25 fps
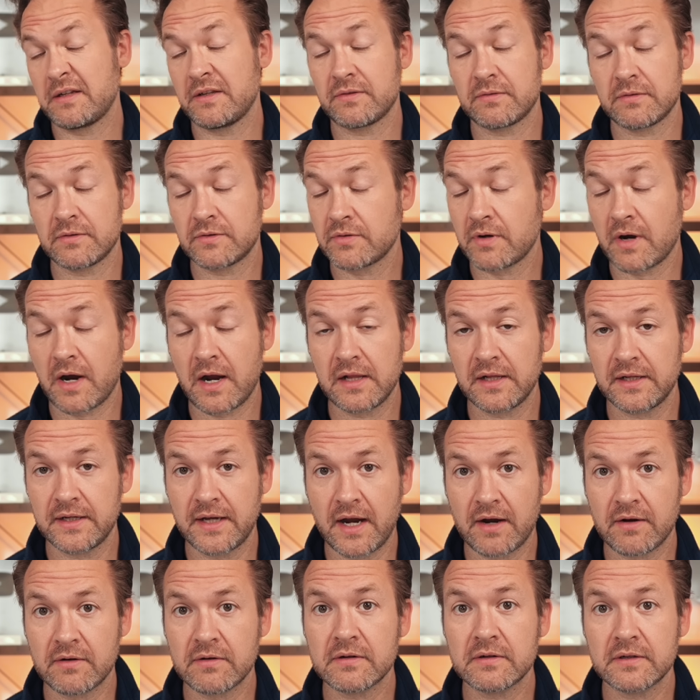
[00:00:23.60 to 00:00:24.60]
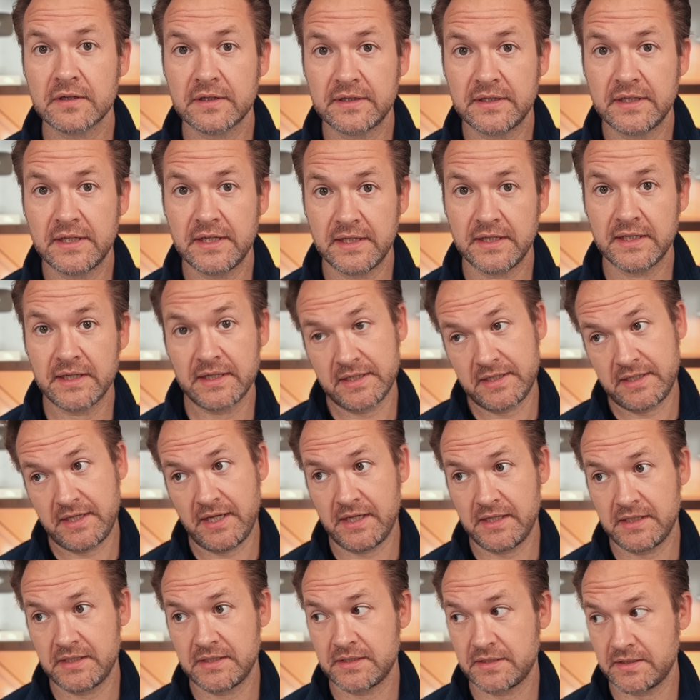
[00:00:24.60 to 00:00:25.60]
through trial and error and the
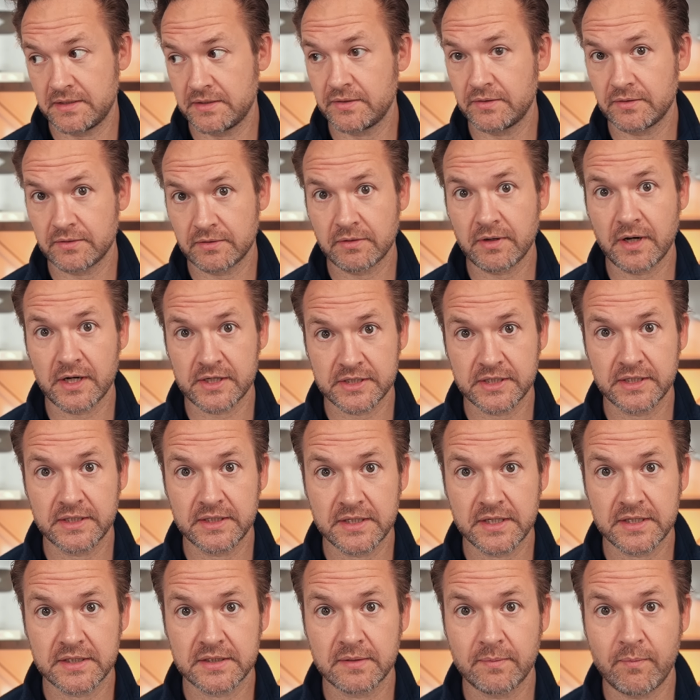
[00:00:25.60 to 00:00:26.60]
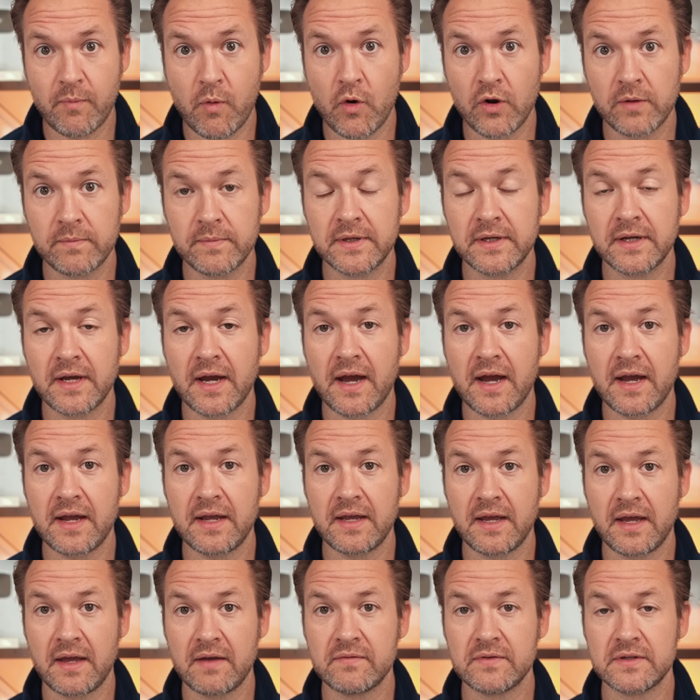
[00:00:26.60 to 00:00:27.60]
occasional crushing disappointment, I
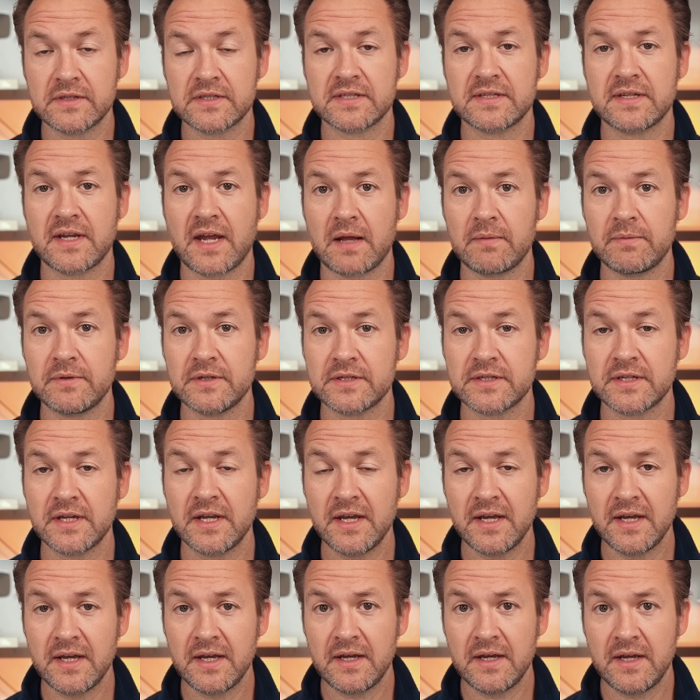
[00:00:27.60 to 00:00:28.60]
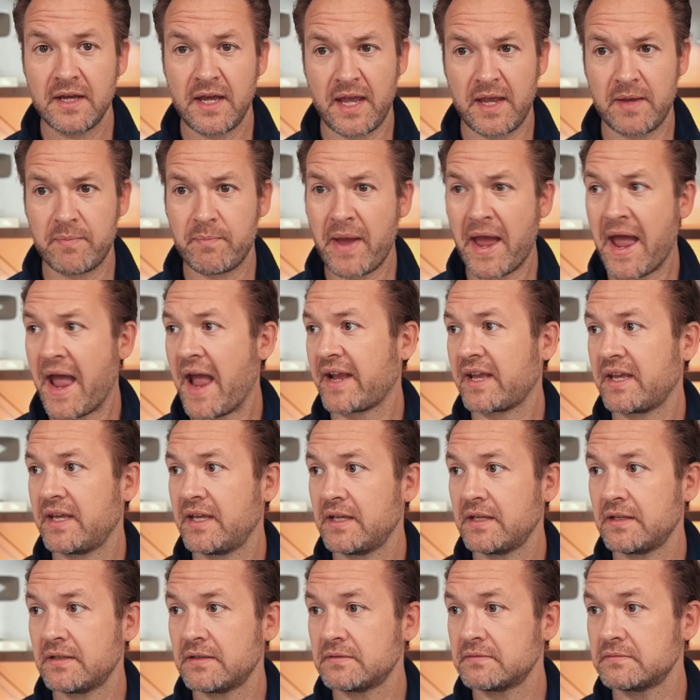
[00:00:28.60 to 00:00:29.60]
have established a
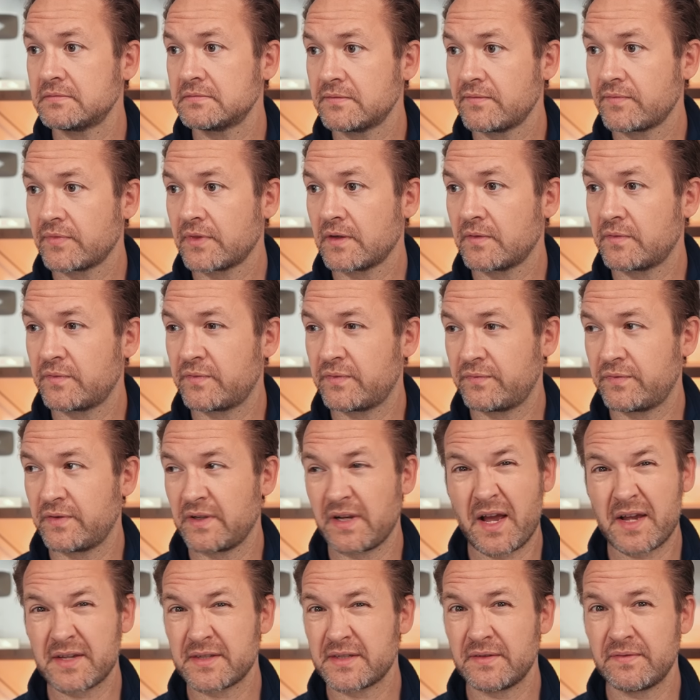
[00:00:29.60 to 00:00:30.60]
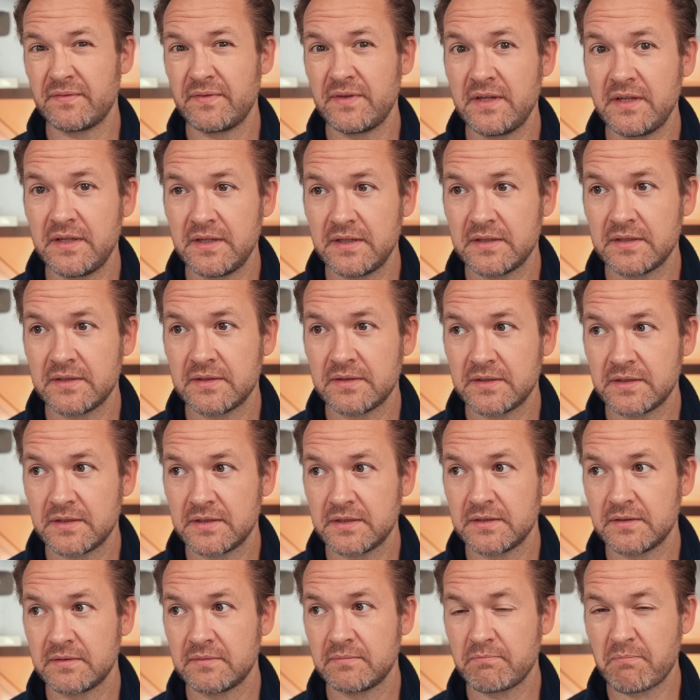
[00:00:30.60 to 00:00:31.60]
packing philosophy?
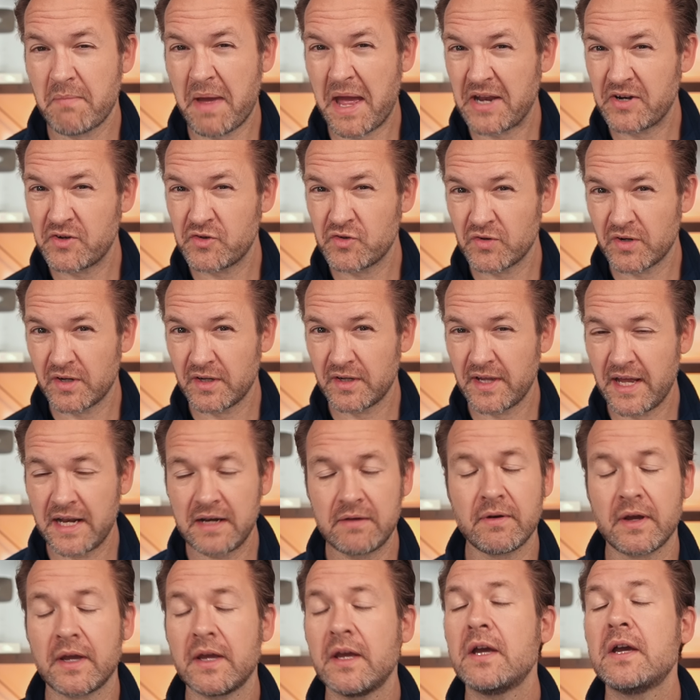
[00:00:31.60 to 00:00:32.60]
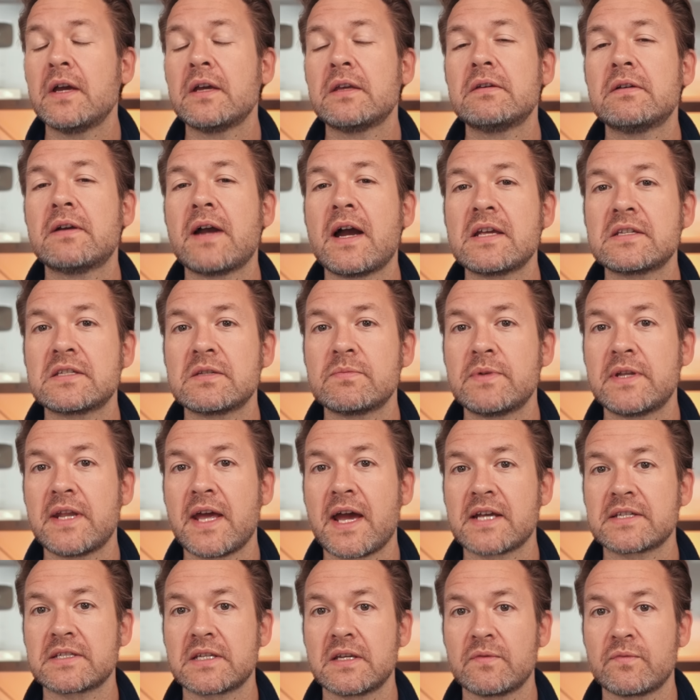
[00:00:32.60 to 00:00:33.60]
Mantra? Anyway, you guys have been
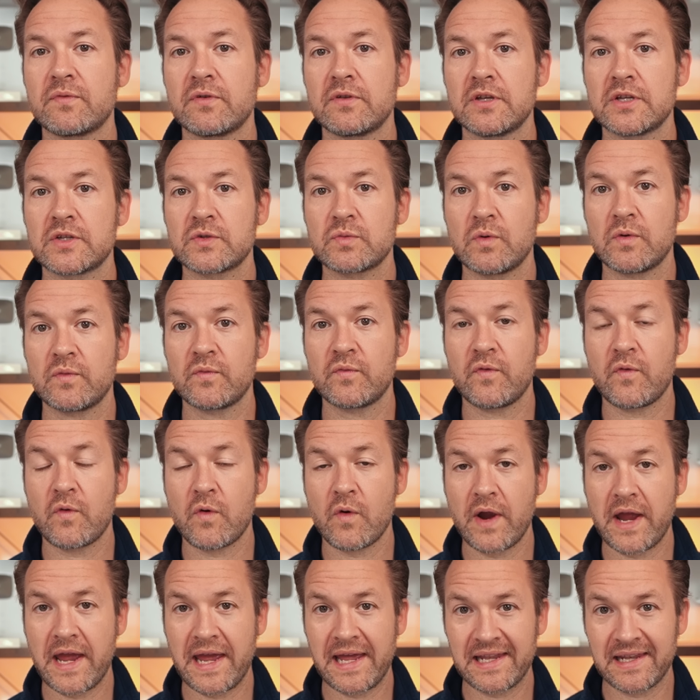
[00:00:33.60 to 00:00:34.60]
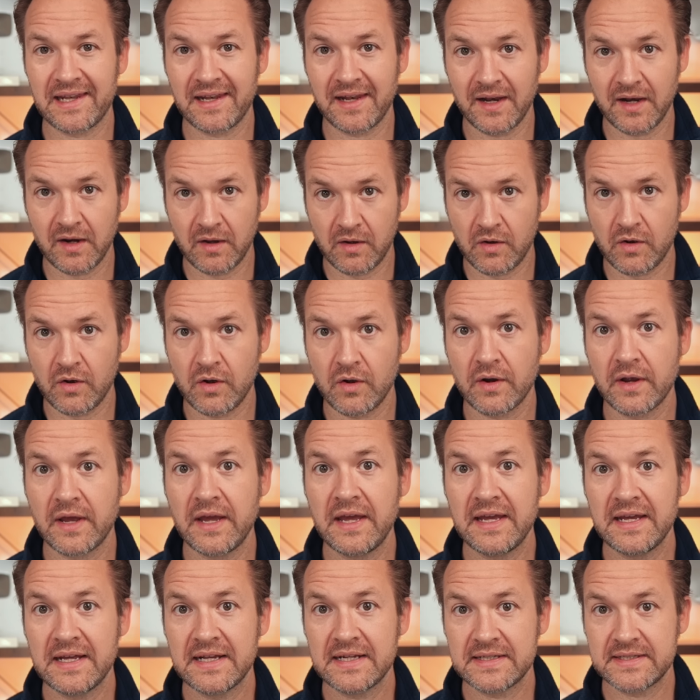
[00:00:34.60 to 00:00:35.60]
asking for this one for a long
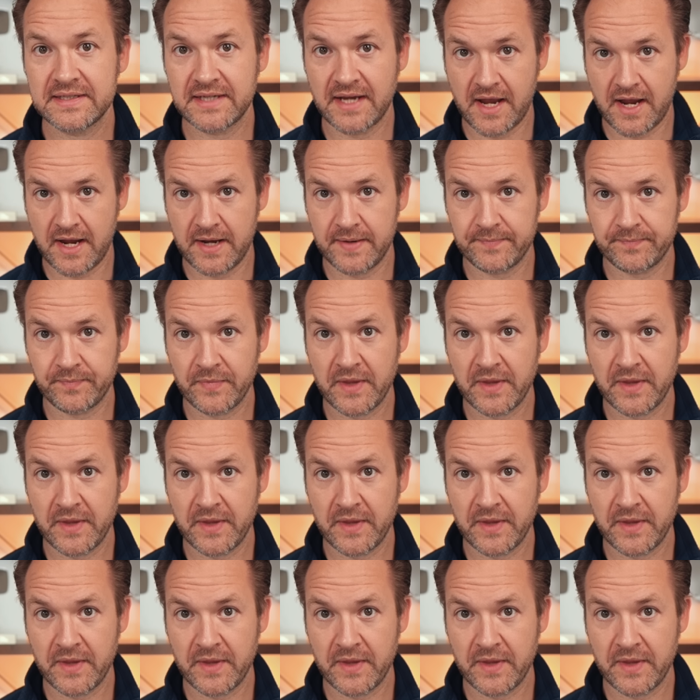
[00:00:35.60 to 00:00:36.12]
time.